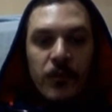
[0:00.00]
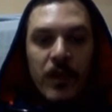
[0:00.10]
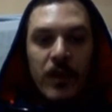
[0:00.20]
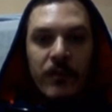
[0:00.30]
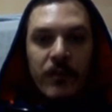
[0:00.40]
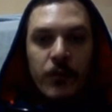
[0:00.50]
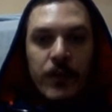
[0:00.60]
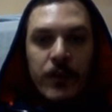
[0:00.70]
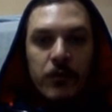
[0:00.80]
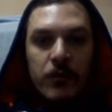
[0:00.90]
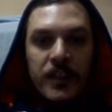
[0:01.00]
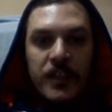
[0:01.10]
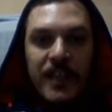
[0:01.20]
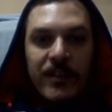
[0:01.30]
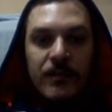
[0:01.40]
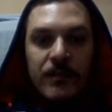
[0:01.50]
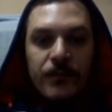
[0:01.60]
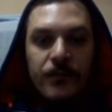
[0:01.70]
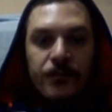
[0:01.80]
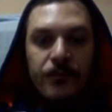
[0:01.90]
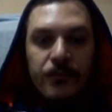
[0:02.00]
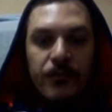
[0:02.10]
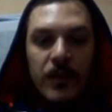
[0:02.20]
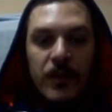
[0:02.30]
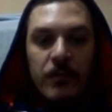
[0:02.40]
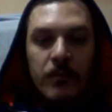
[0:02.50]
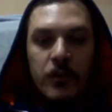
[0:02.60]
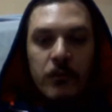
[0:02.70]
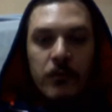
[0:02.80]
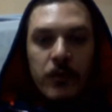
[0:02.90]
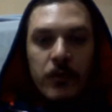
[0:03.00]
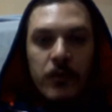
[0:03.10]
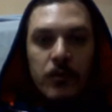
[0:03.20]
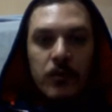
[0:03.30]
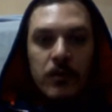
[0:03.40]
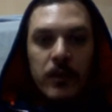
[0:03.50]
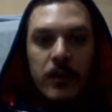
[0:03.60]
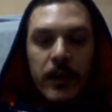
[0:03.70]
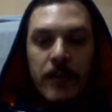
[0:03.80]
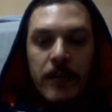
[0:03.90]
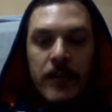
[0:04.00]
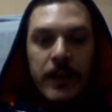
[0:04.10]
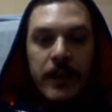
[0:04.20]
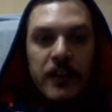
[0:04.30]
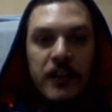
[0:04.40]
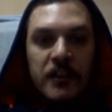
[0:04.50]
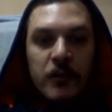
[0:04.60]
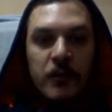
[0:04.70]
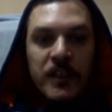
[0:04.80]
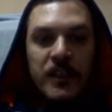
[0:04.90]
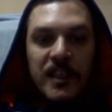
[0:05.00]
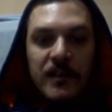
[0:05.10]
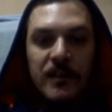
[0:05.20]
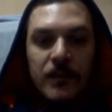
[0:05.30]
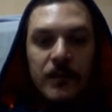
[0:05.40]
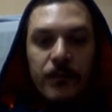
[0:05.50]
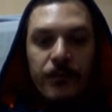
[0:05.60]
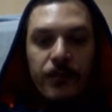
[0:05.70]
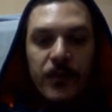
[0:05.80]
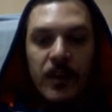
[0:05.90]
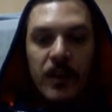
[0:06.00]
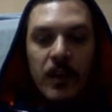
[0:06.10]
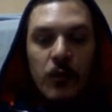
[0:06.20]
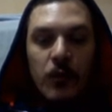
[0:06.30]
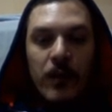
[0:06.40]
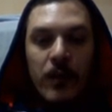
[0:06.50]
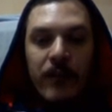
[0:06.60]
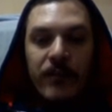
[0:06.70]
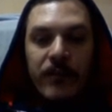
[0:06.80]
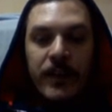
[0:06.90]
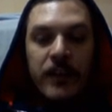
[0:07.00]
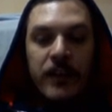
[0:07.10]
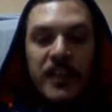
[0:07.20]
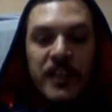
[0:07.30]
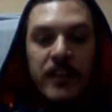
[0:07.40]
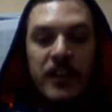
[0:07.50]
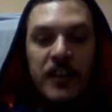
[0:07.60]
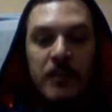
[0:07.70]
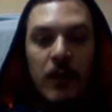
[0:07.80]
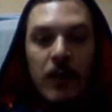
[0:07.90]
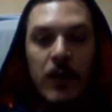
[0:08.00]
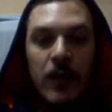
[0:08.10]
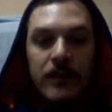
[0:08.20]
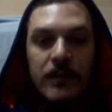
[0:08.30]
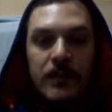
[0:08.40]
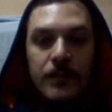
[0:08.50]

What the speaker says: I have queen to d7, bishop to e2, and black castles queenside. We have kingside castle by white,